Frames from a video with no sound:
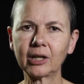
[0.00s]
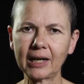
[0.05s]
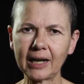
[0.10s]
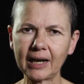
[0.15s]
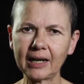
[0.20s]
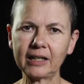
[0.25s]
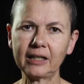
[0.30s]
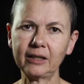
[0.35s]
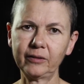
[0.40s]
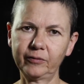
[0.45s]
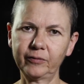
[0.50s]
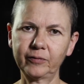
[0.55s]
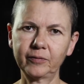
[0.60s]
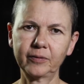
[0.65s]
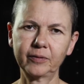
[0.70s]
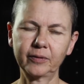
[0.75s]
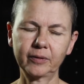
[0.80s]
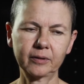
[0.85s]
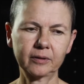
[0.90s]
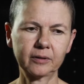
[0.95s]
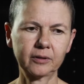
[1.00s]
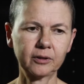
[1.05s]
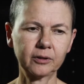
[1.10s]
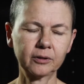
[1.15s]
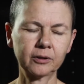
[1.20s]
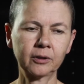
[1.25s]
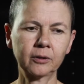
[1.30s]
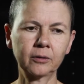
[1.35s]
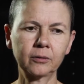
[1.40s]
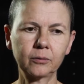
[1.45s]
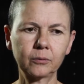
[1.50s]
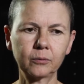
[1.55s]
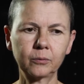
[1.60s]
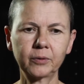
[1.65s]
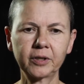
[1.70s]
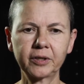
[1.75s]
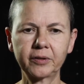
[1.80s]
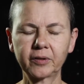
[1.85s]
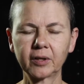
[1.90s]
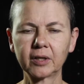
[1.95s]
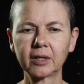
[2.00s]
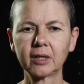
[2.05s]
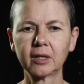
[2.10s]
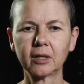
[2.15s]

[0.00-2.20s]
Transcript: life, you know, with